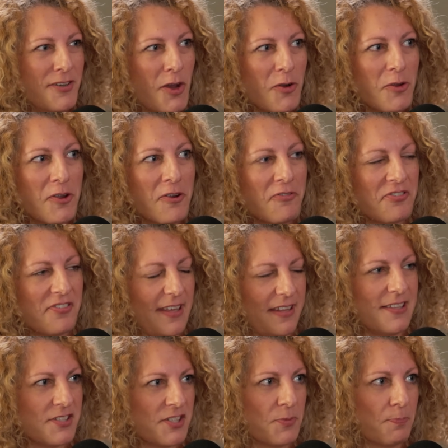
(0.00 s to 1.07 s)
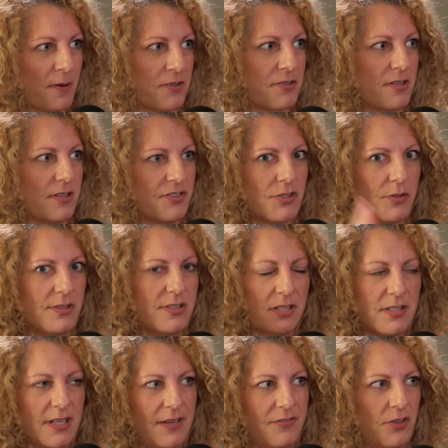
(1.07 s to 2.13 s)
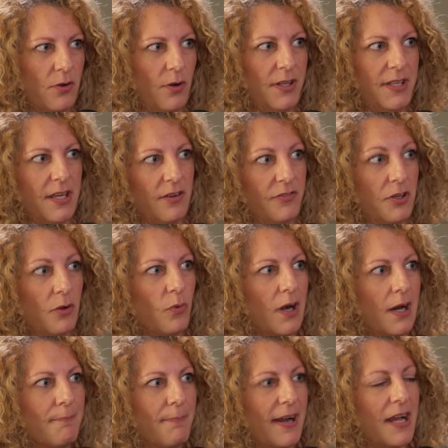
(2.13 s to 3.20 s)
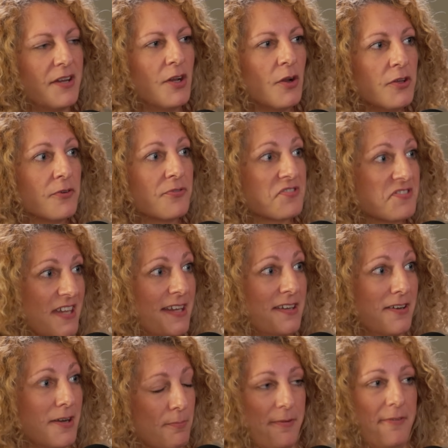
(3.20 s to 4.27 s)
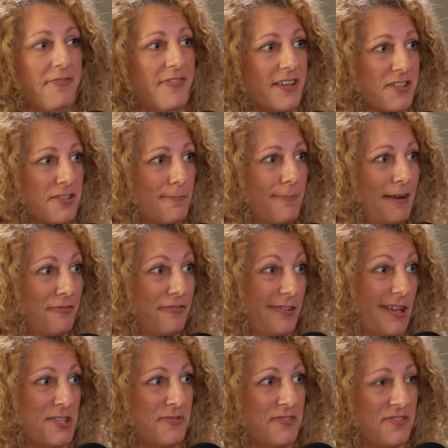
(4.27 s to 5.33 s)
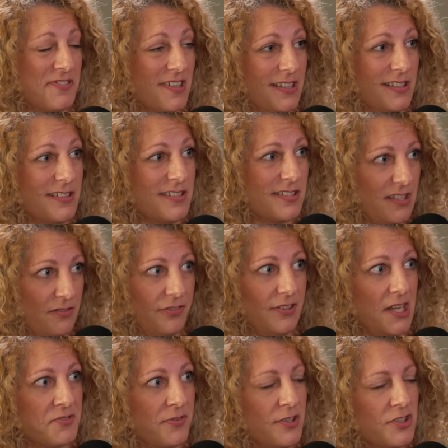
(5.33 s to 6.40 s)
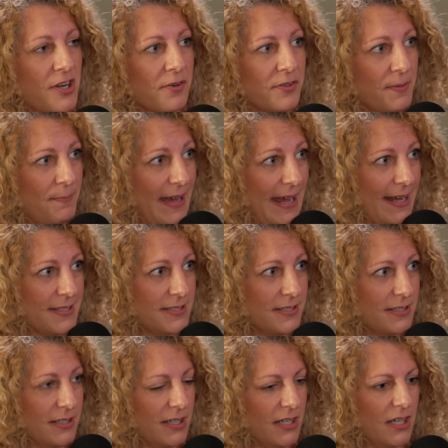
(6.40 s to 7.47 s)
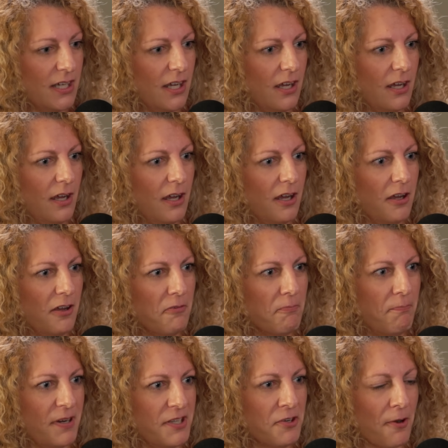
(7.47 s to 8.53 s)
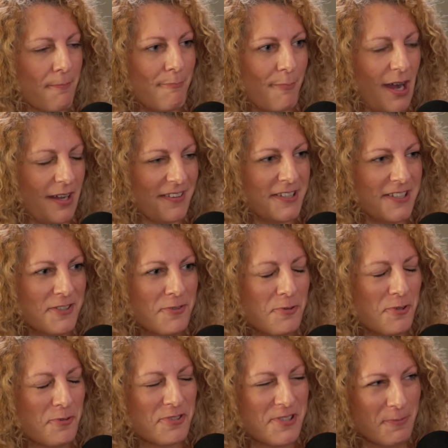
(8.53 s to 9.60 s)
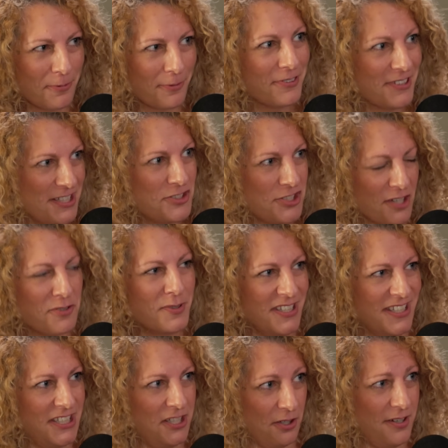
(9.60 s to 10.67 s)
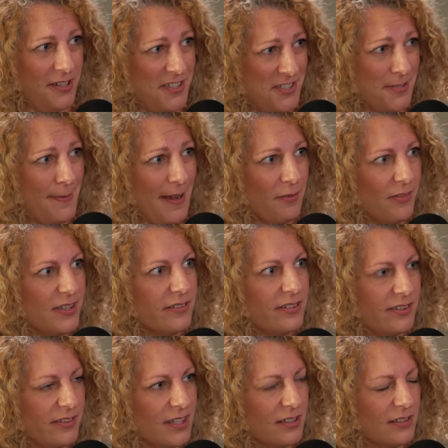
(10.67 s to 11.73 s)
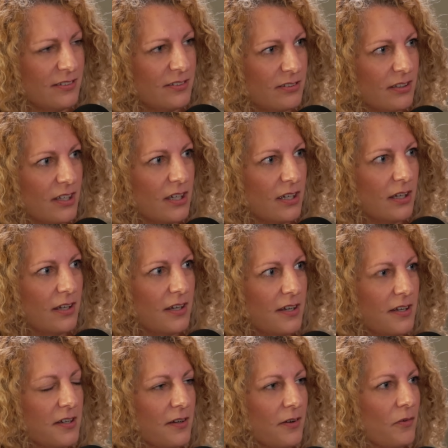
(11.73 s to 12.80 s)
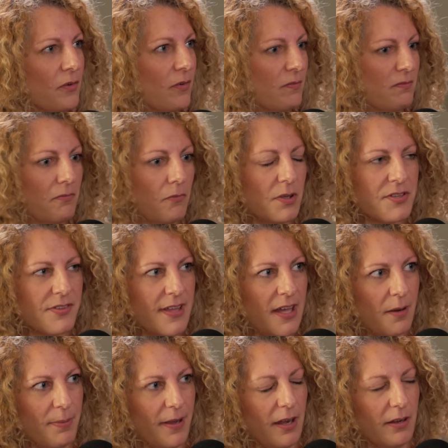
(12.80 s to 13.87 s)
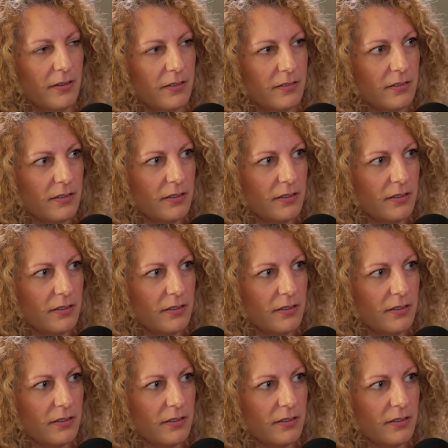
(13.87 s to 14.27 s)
know you've said, this is personal, and so it doesn't have to go on the air if you don't want, but I know you've said a number of things about philosophy of science and philosophy in general in the past. But you're like you you seem really genuinely curious about these things What's that about?